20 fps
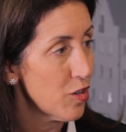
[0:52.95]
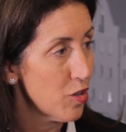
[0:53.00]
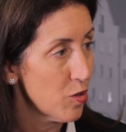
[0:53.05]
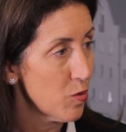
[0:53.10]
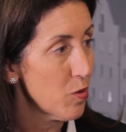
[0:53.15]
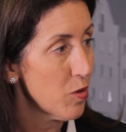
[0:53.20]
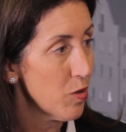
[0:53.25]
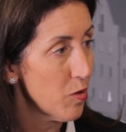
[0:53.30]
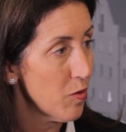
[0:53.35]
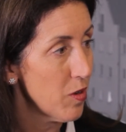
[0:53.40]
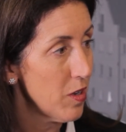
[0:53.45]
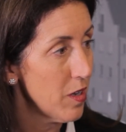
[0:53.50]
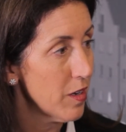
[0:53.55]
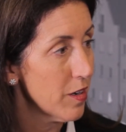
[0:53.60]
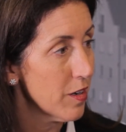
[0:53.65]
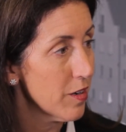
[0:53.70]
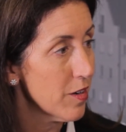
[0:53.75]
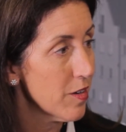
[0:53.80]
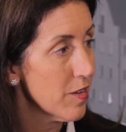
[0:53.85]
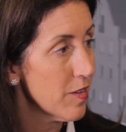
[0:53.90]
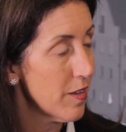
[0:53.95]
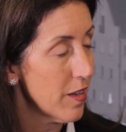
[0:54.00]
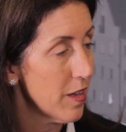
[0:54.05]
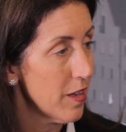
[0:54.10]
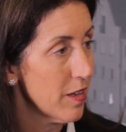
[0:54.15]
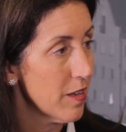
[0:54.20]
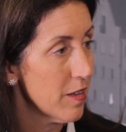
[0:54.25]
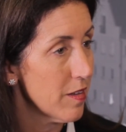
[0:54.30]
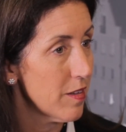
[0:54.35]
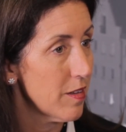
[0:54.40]
2 or 3 years
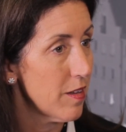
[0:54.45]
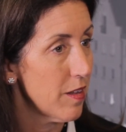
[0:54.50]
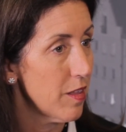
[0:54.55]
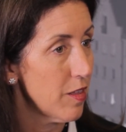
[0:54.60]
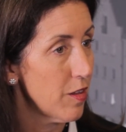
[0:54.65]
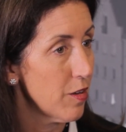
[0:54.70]
is